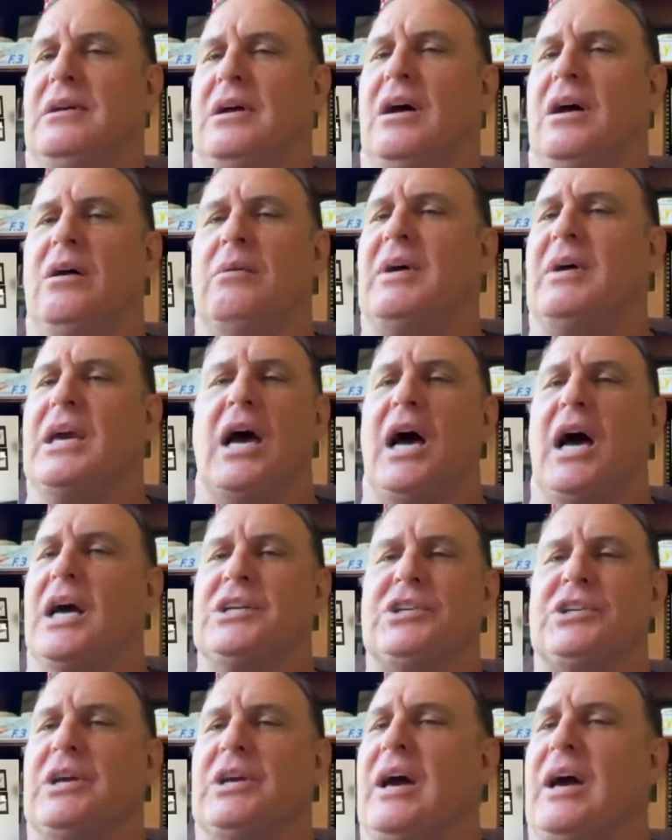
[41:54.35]
Oh, my
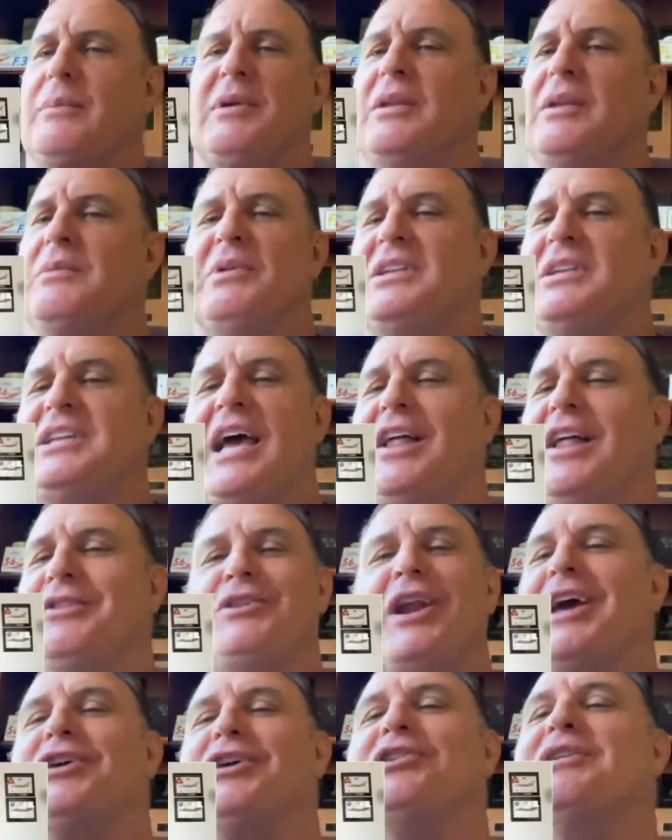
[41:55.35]
gosh. I mean, but talent
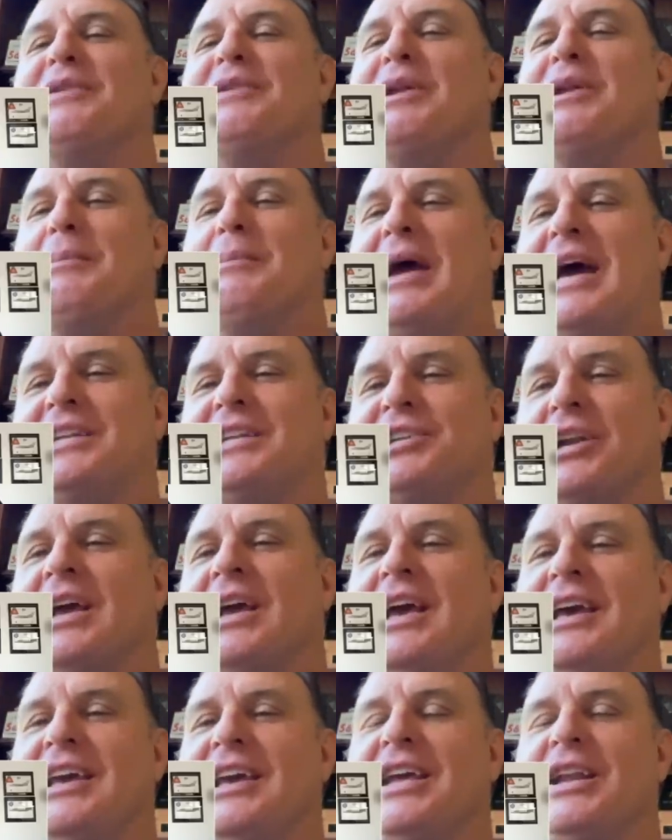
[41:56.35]
that I couldn't even imagine.
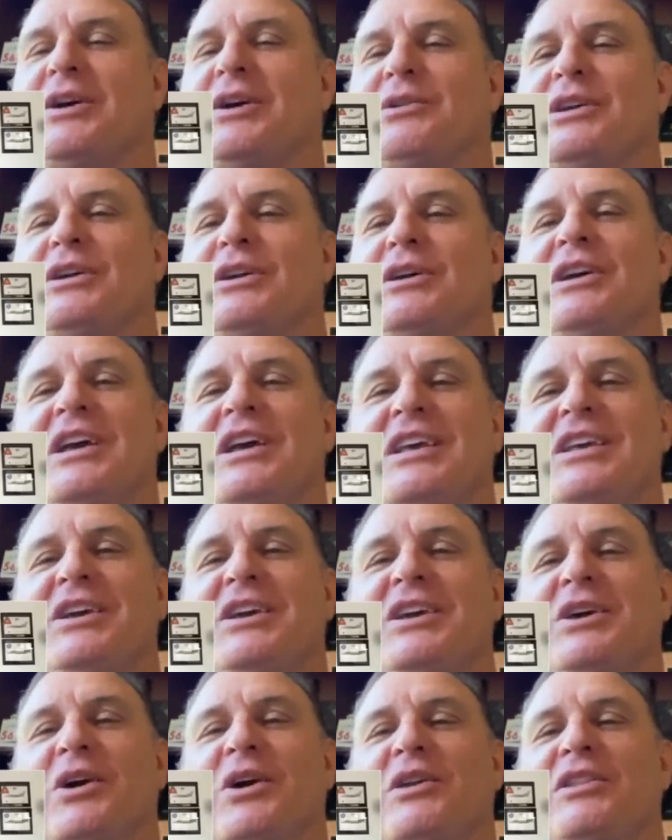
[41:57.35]
You know,
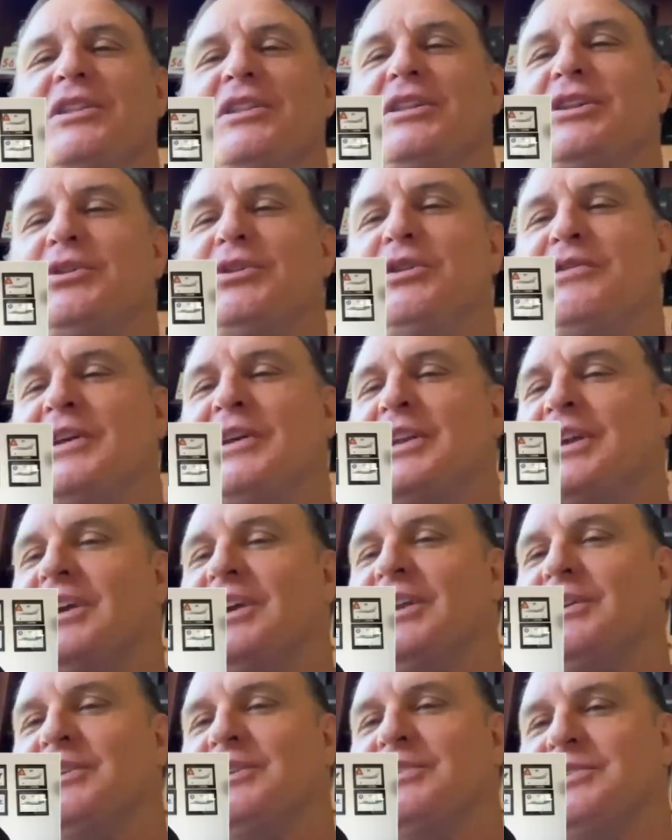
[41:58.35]
you go to the Louvre and,
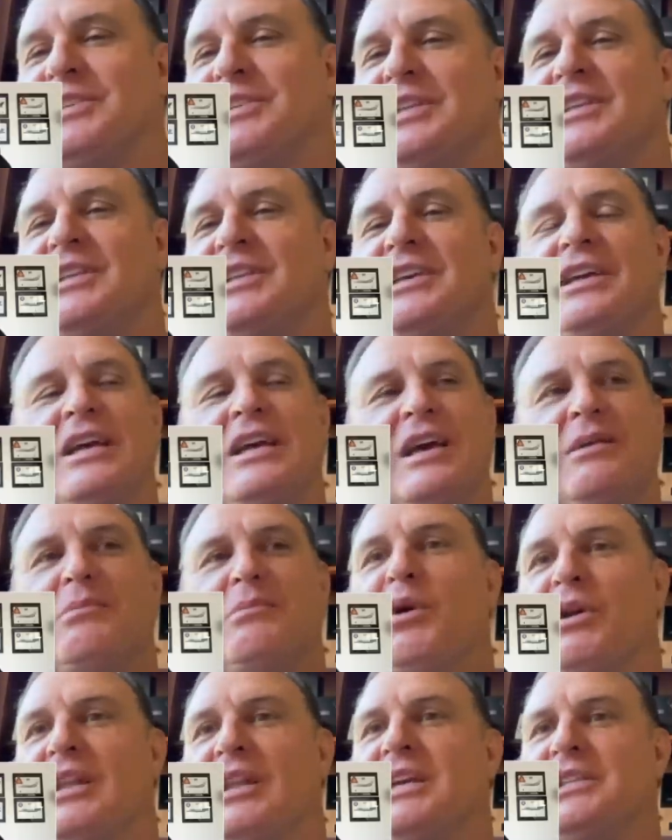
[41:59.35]
you know, you see the
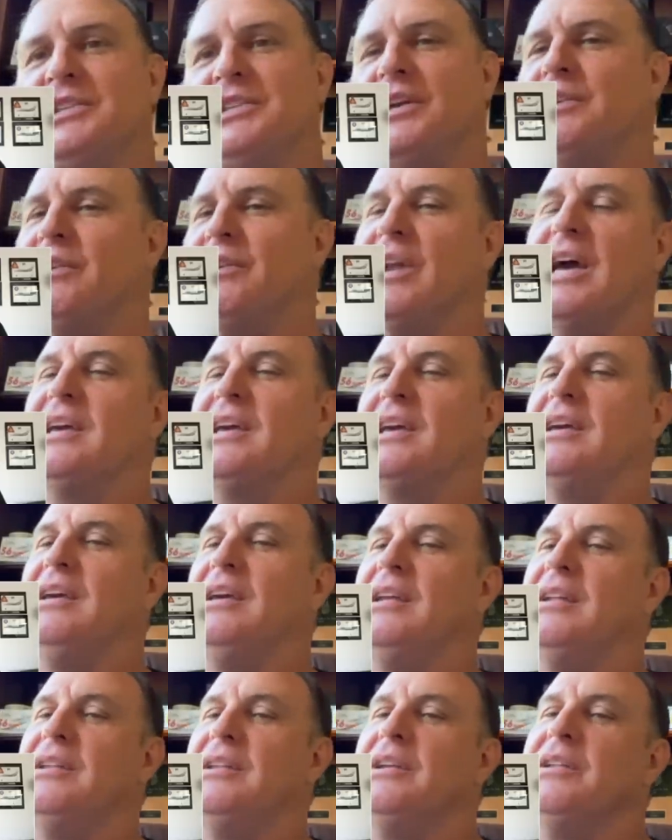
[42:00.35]
Mona Lisa and you're like,
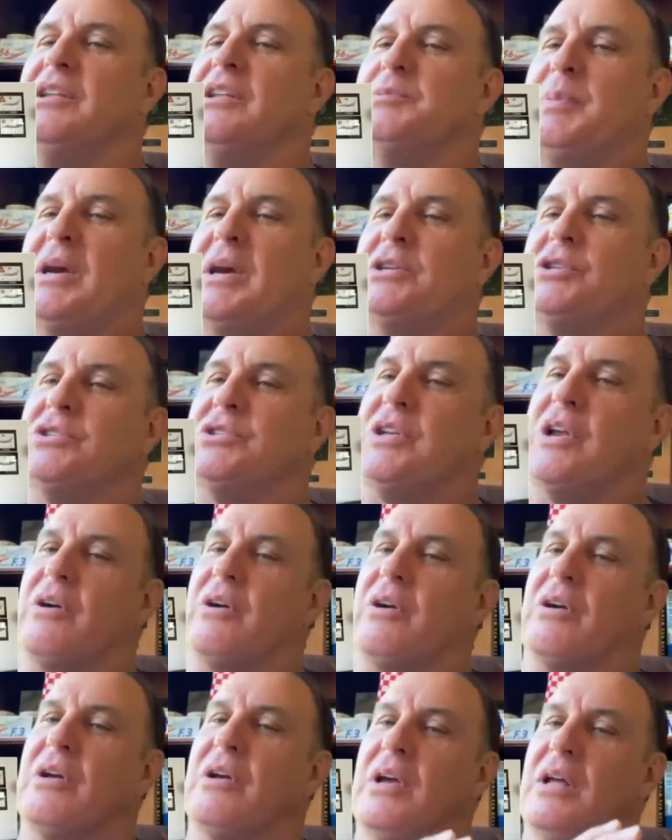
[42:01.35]
these pictures
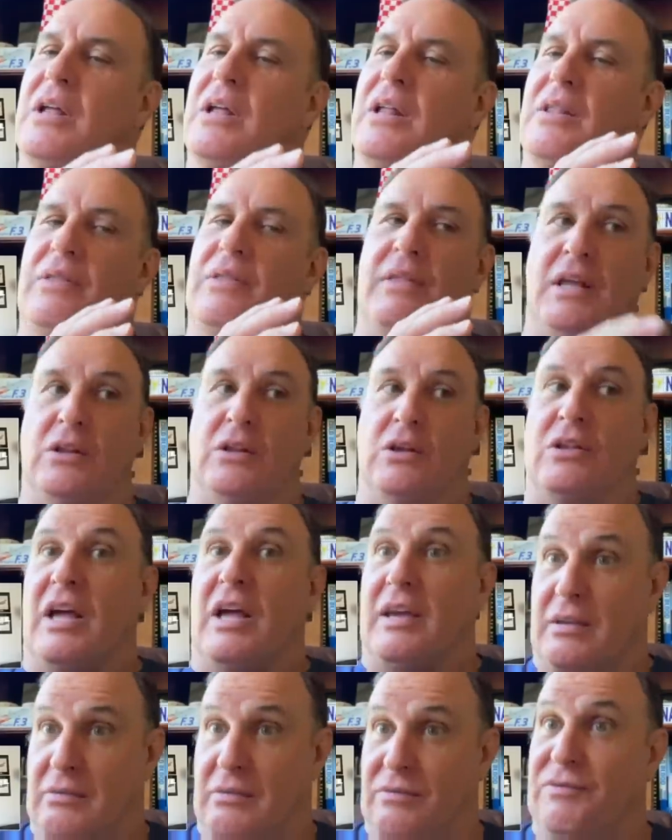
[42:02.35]
are, they look
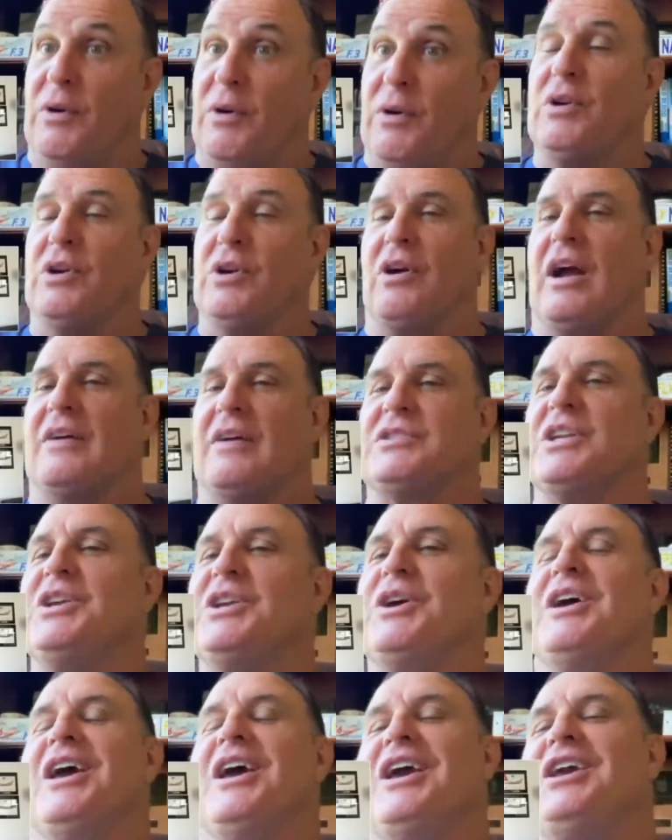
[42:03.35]
like, photographs. And
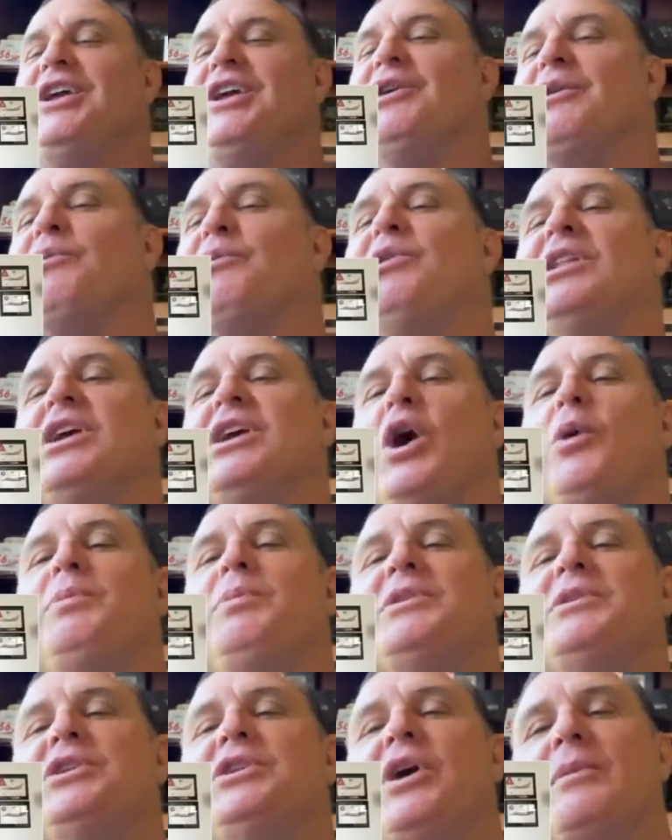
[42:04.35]
you know, it really
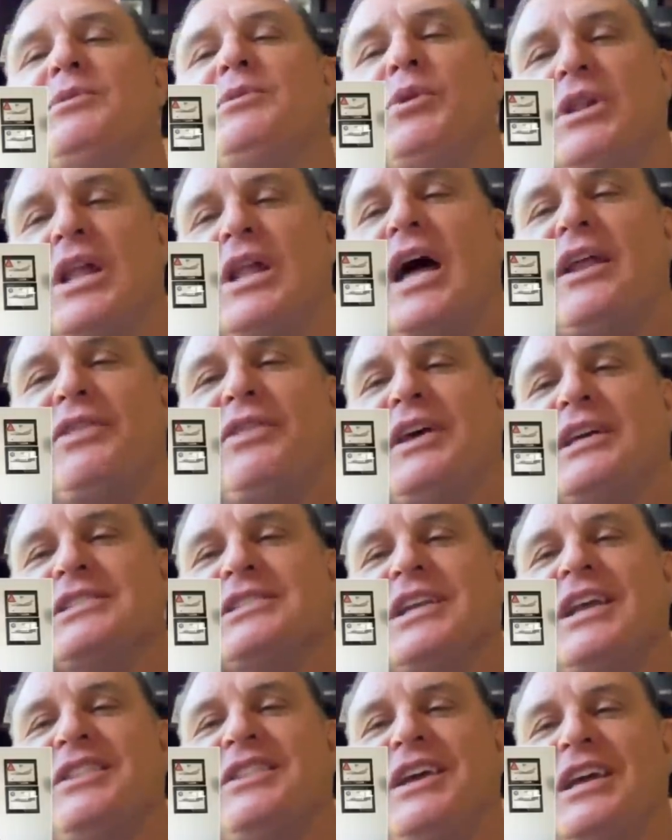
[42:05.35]
opened you up to a lot of
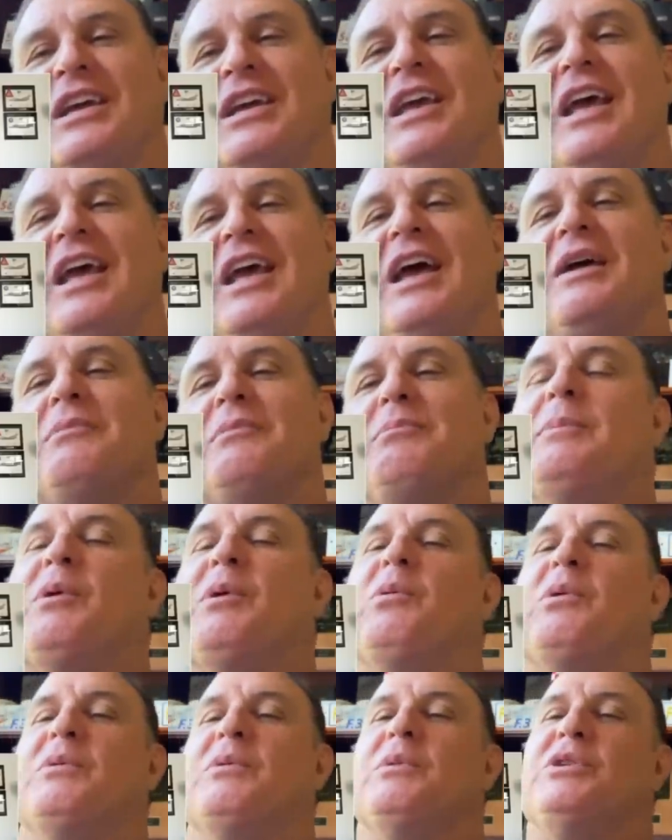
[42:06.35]
things. And I think
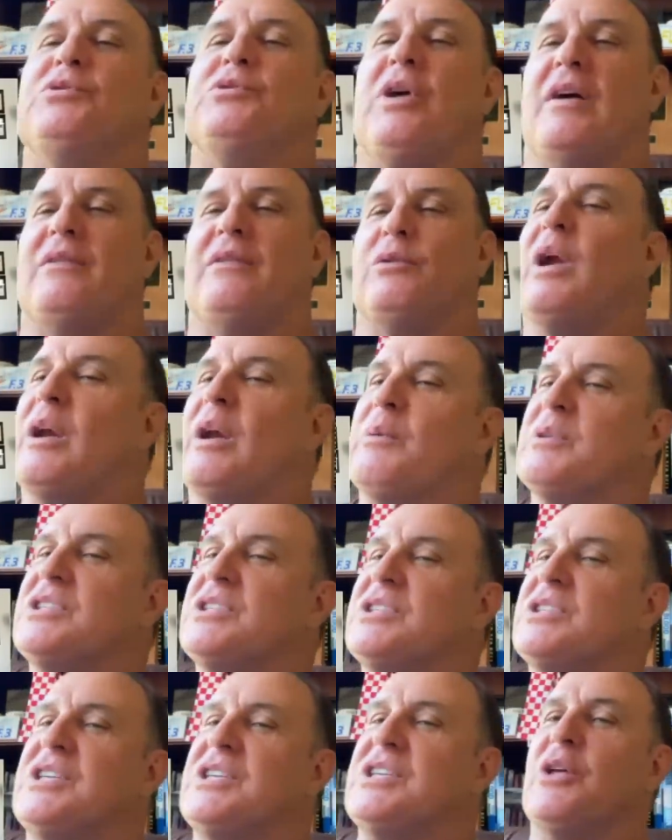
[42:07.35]
people, when we travel around and we
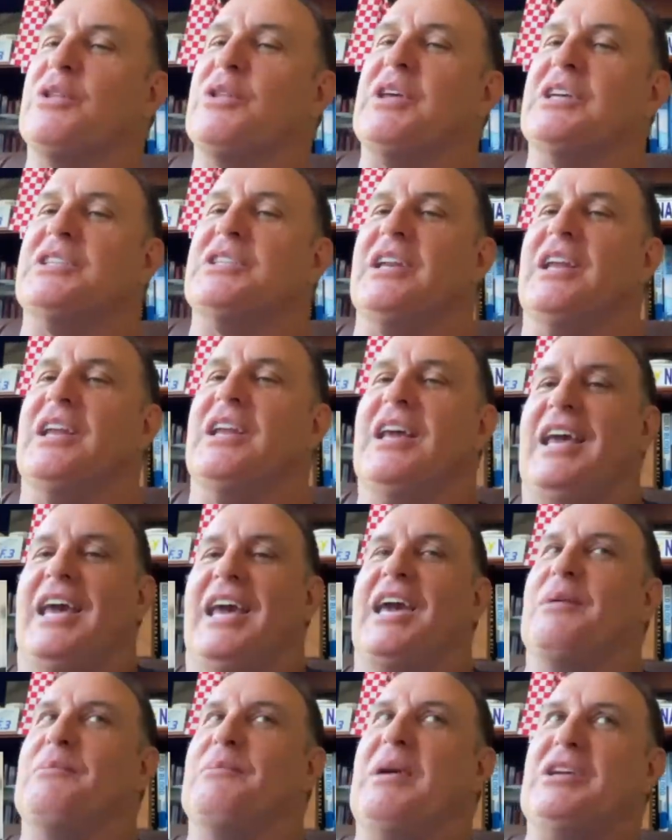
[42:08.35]
see other things, it
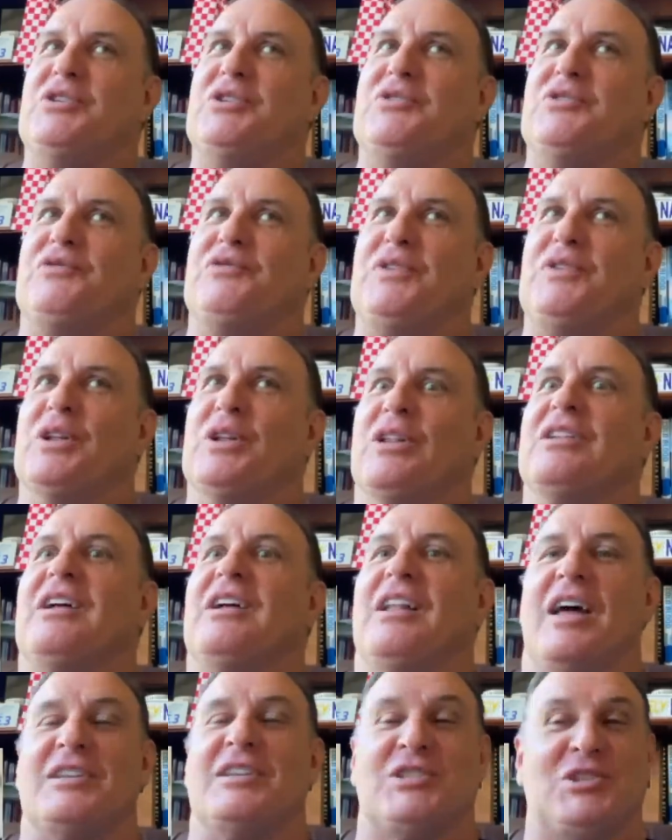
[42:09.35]
kind of makes you feel a
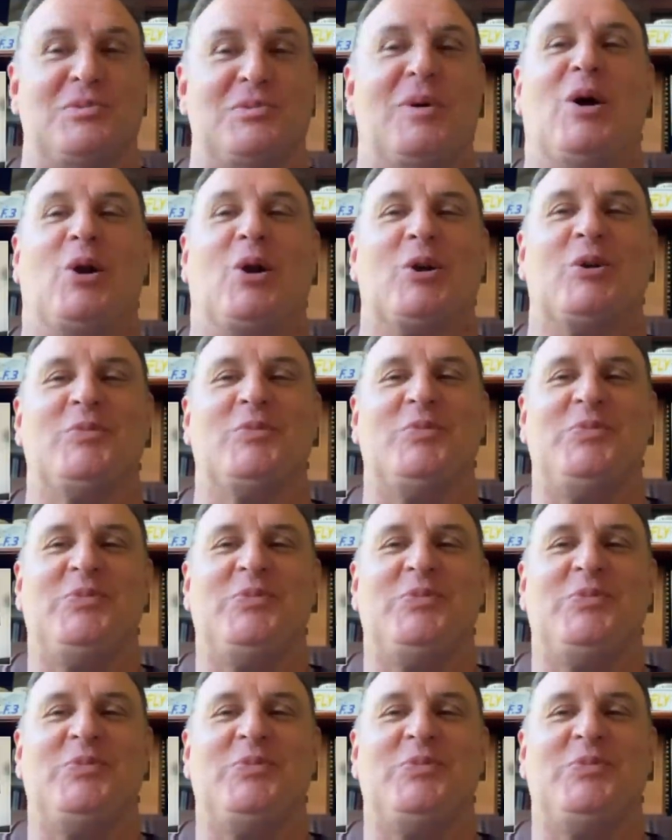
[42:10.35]
lot smaller.